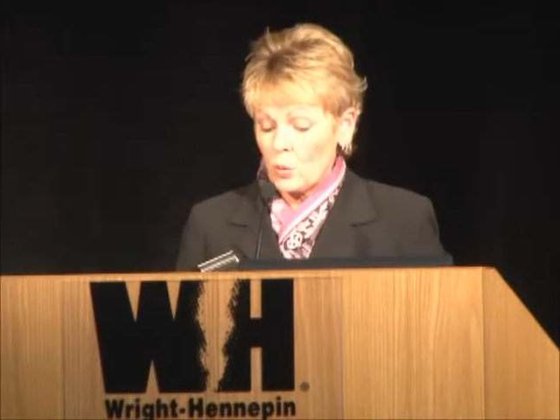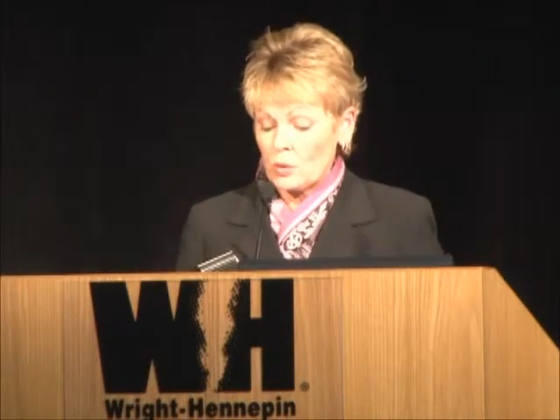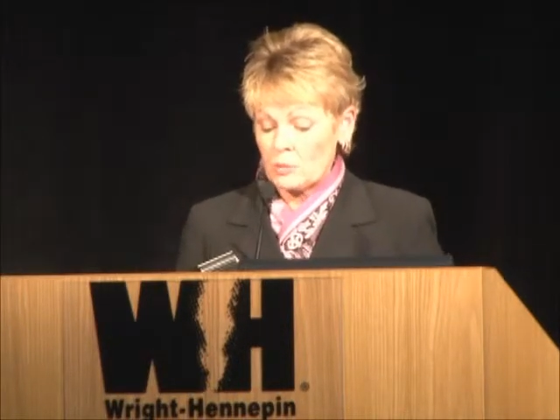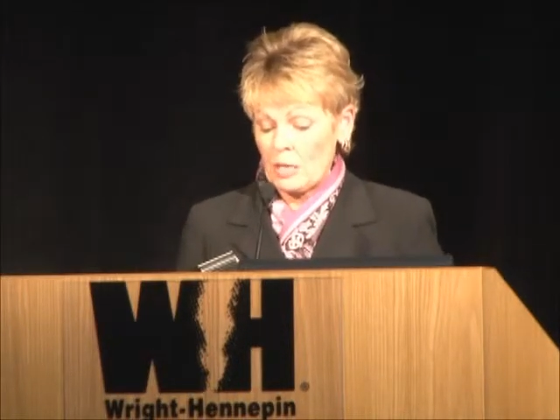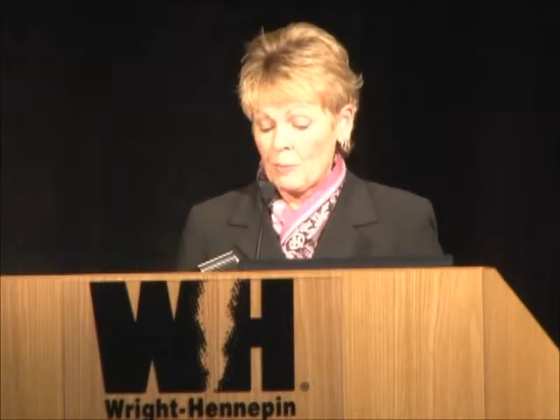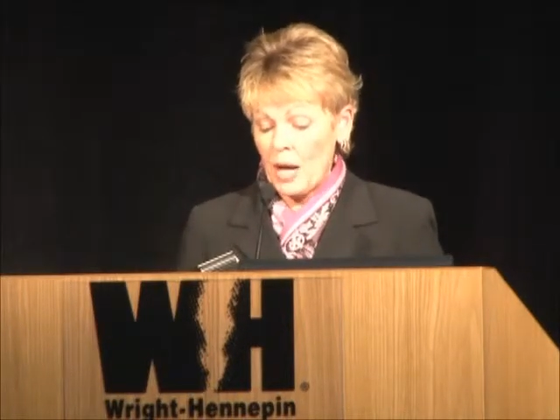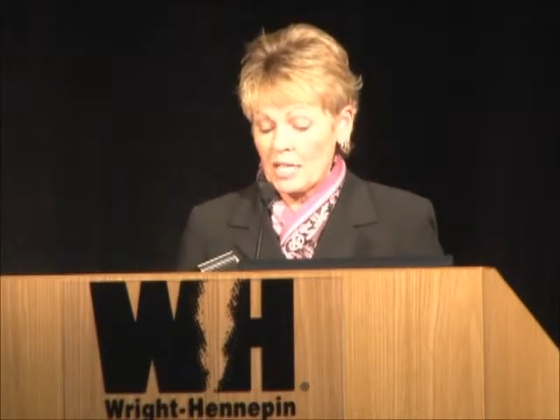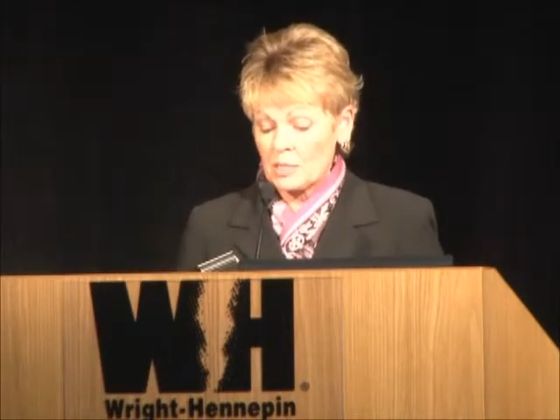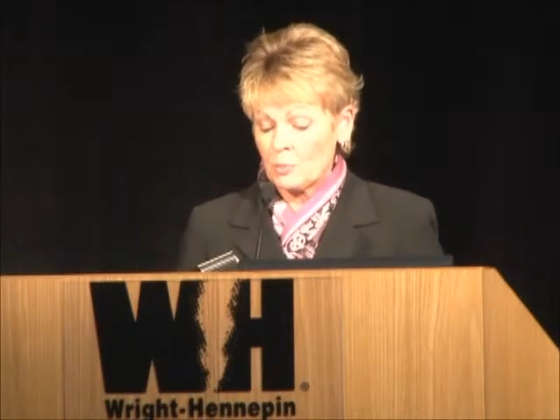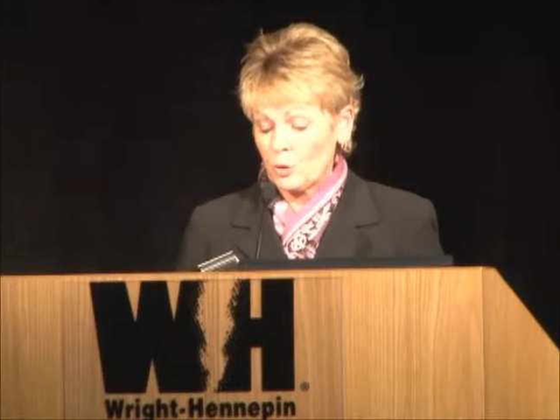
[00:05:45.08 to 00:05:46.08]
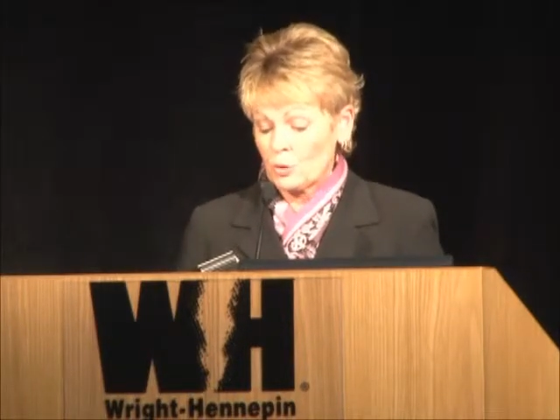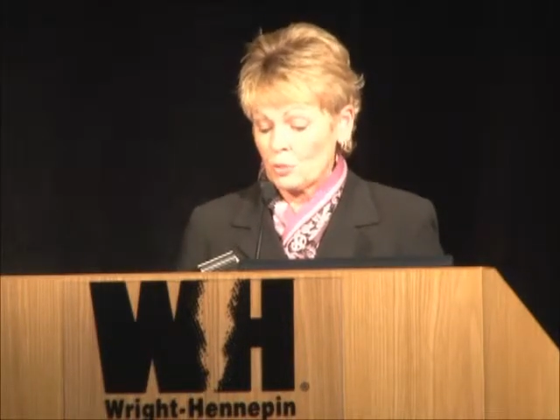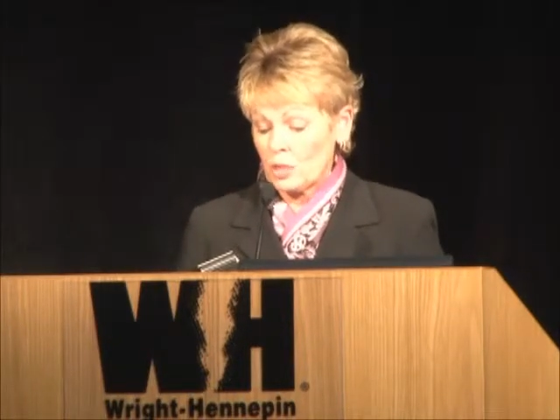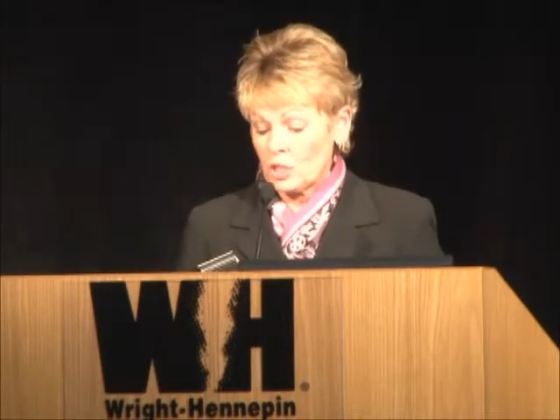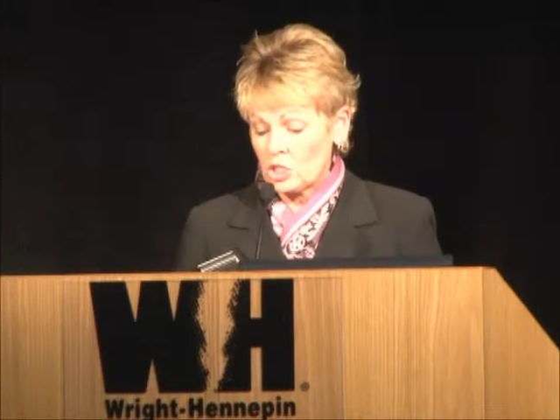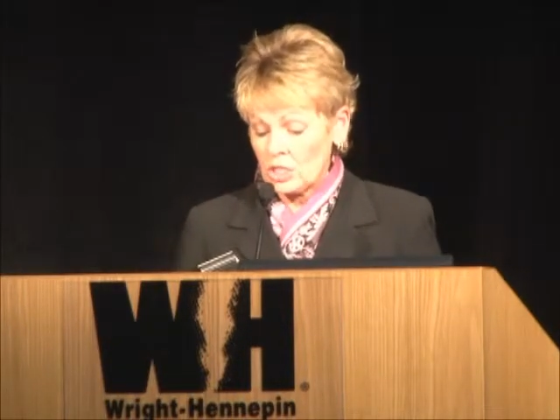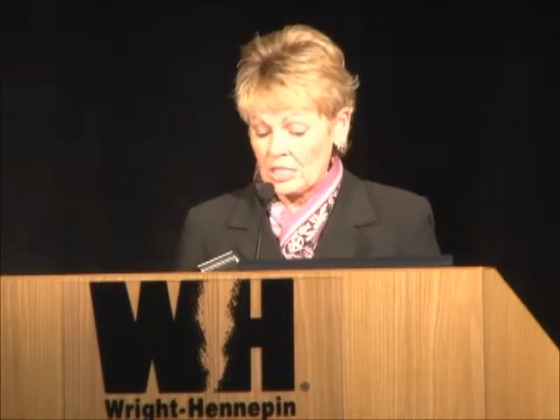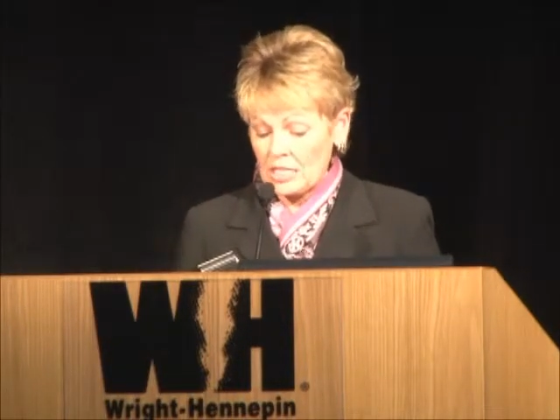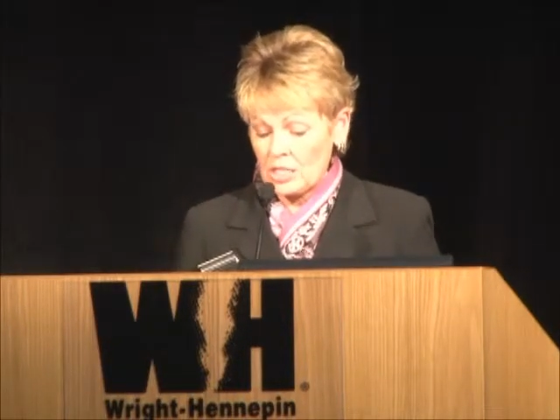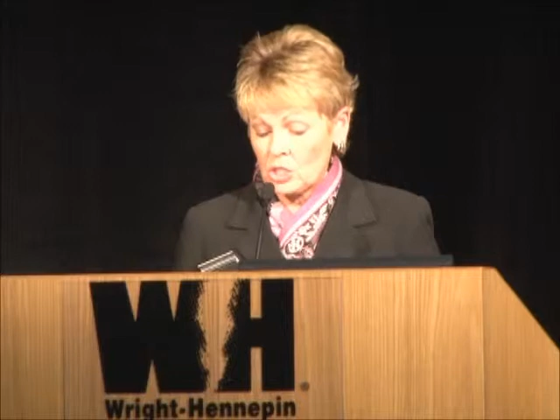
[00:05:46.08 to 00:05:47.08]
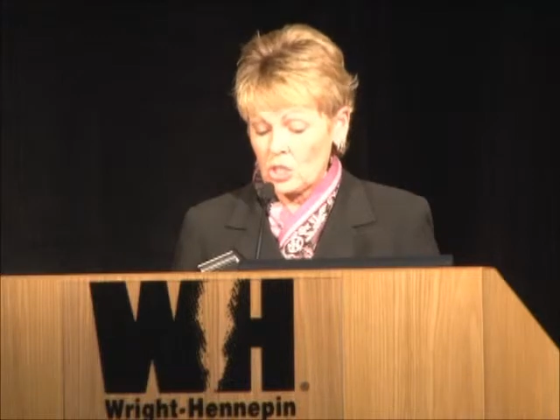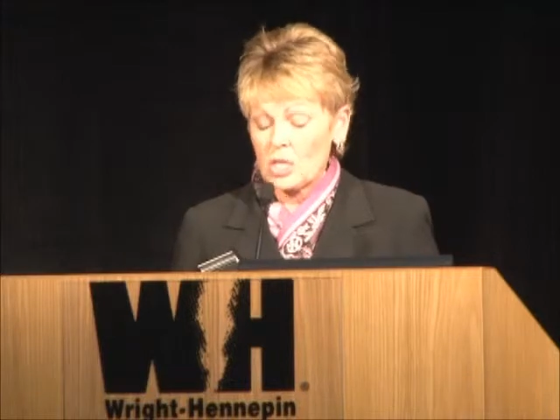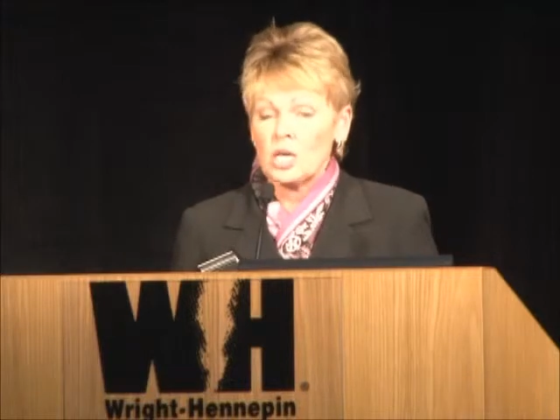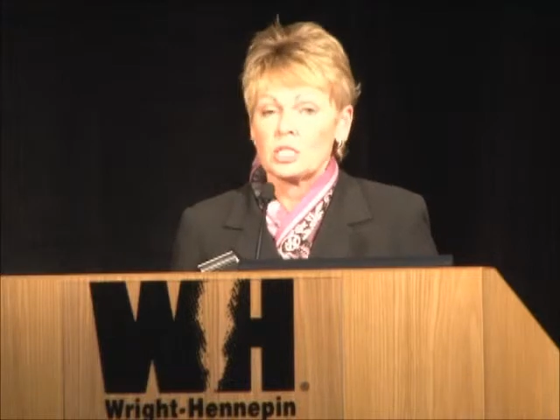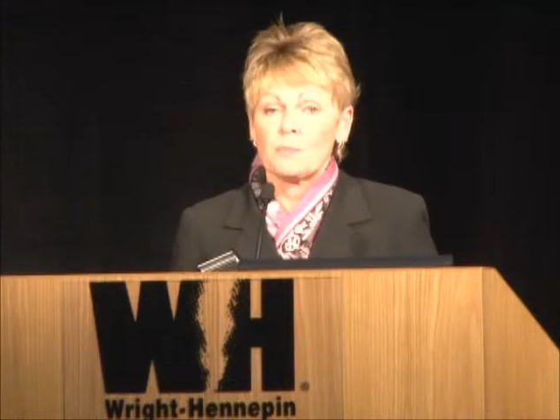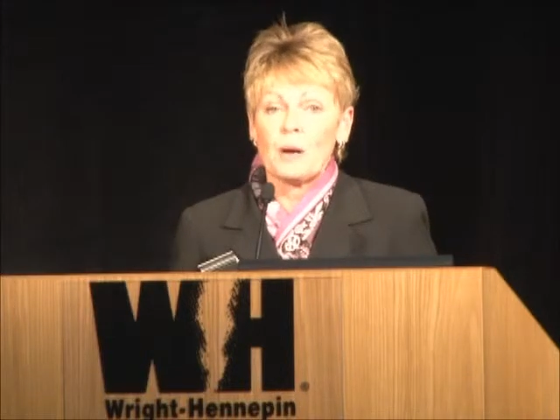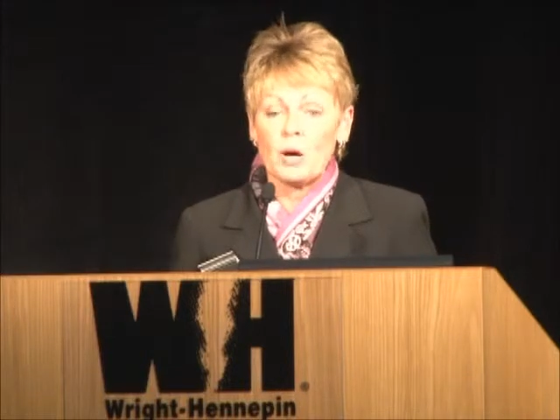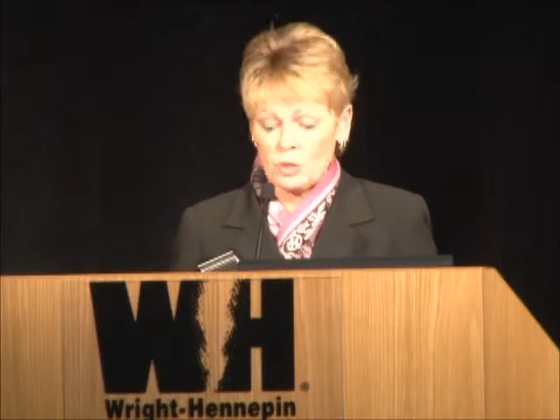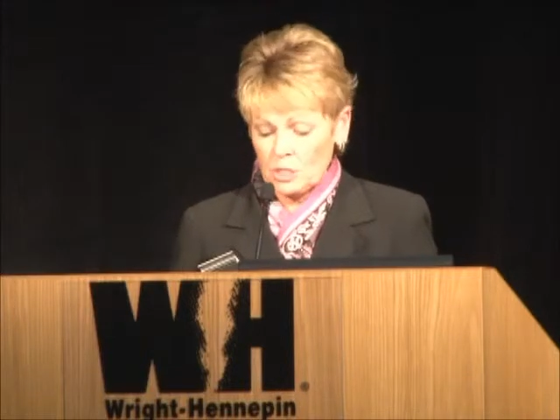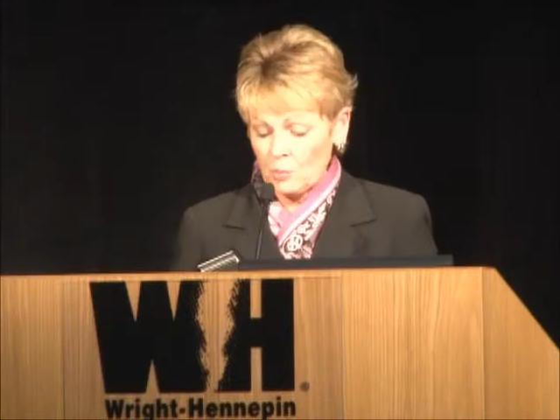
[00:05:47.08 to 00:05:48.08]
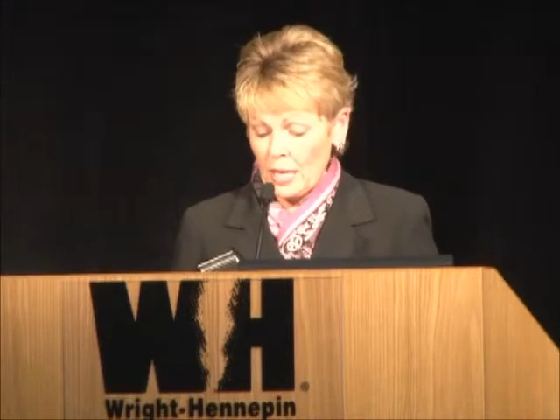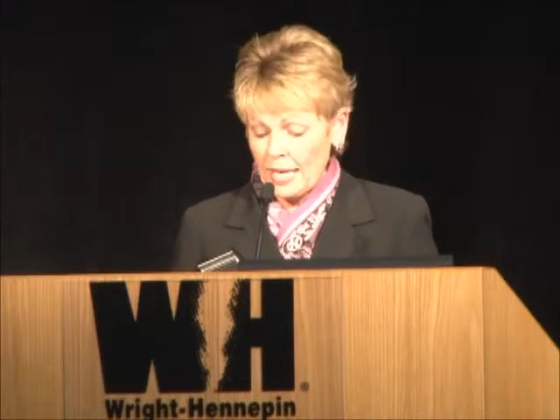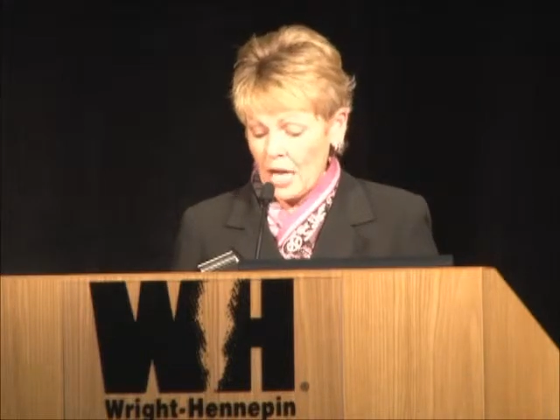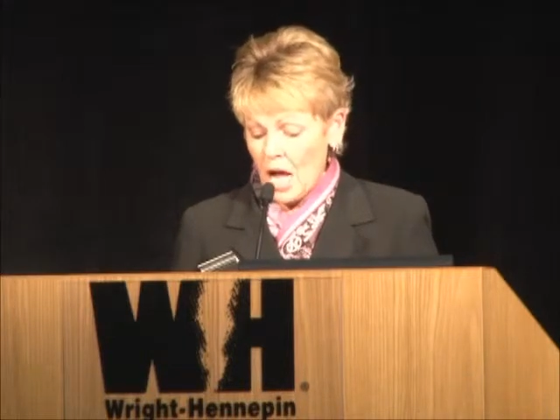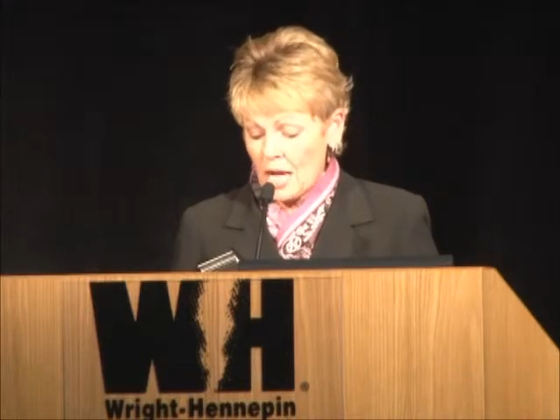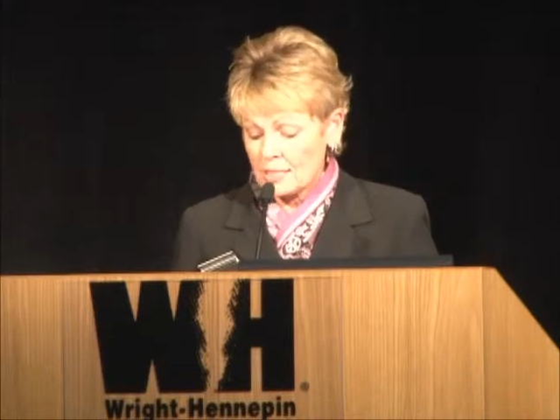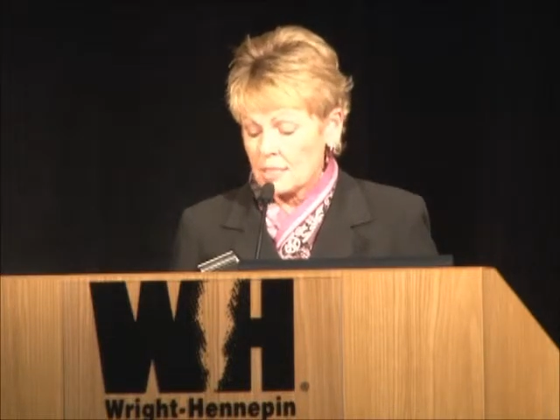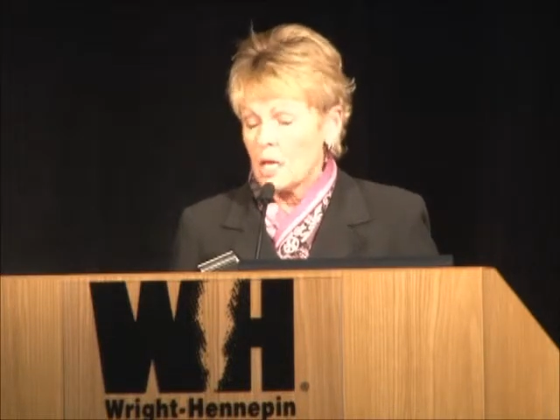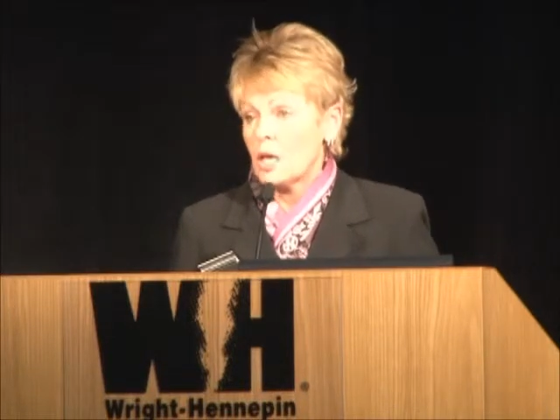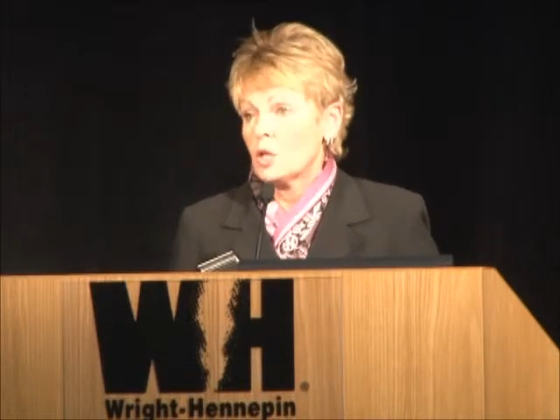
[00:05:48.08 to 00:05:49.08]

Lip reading: was made possible through diligent attention to power supply costs,